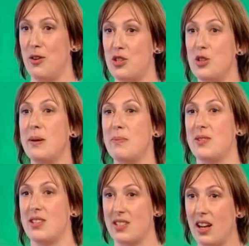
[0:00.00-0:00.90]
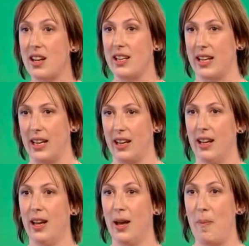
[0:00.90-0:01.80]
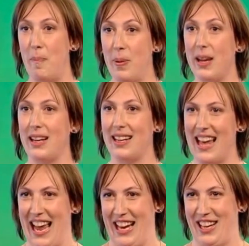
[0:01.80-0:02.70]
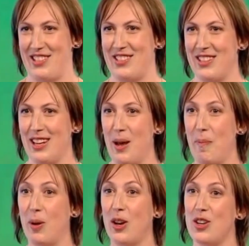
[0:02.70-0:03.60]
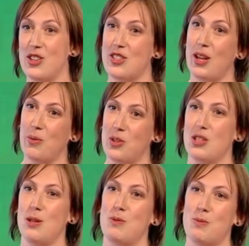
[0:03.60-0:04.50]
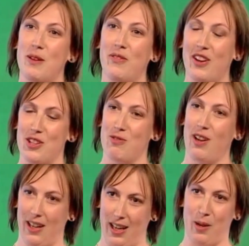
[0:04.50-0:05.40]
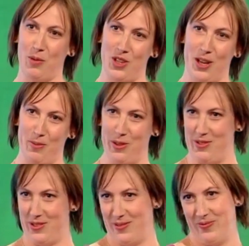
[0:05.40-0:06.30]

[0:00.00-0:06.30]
I do remember designing big legs because I wanted him to be a fast runner like what I was.